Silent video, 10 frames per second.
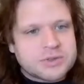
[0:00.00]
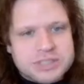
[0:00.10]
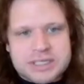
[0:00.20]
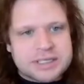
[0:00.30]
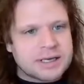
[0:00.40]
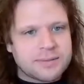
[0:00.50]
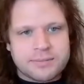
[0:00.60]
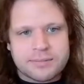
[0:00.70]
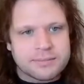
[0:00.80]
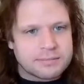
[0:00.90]
see
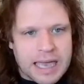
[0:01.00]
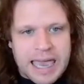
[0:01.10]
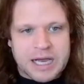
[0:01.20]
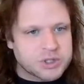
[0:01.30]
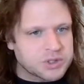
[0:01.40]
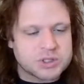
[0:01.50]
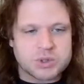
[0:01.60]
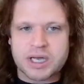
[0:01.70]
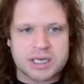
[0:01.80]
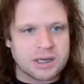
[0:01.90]
them actually
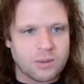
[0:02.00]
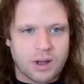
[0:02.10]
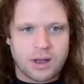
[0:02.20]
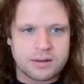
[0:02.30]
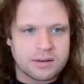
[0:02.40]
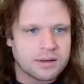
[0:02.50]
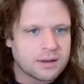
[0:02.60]
striking Iran.